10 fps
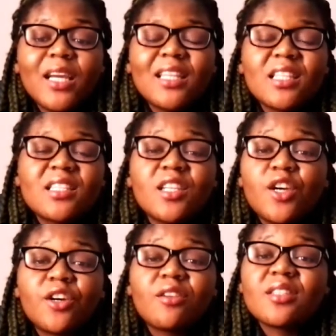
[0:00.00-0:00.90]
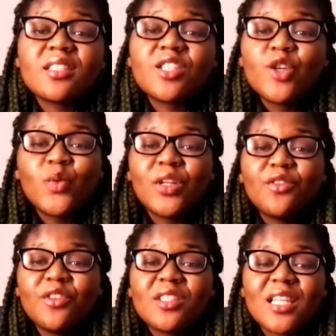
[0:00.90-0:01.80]
this year, because it genuinely
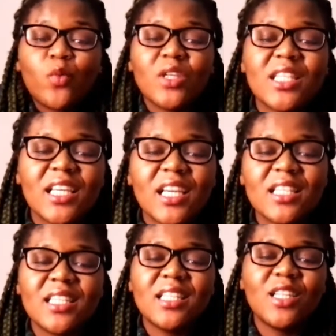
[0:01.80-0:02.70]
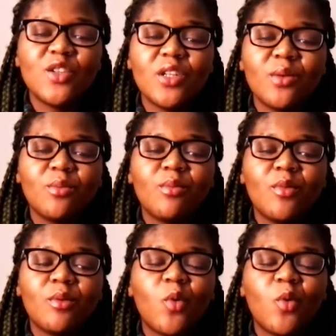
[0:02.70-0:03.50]
feels like we see NCT Dream